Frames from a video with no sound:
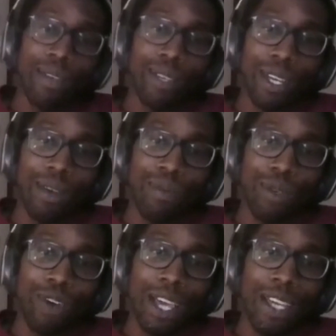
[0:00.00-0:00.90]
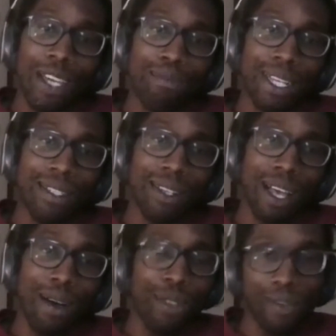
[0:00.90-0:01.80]
you know, you raise mental
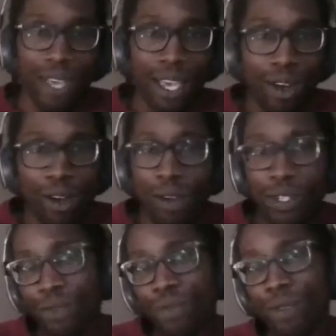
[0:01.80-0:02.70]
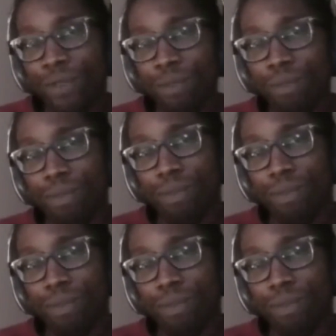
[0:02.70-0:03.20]
health, if they are suffering from